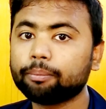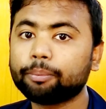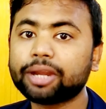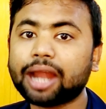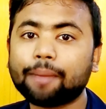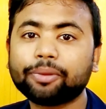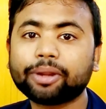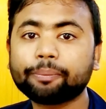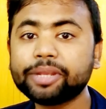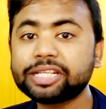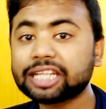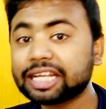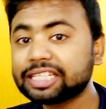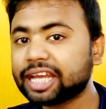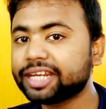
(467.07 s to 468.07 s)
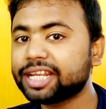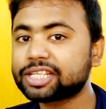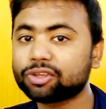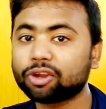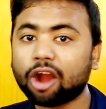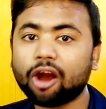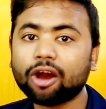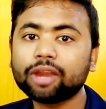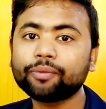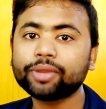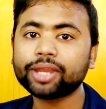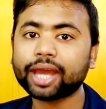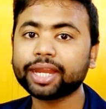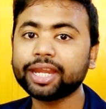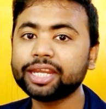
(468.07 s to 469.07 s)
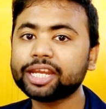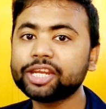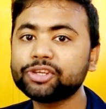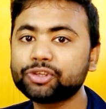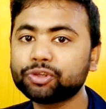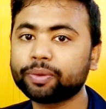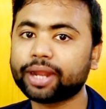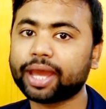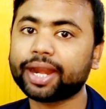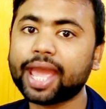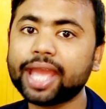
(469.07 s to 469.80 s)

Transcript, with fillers: But after Bitch Lasagna song, all we are Indian YouTubers are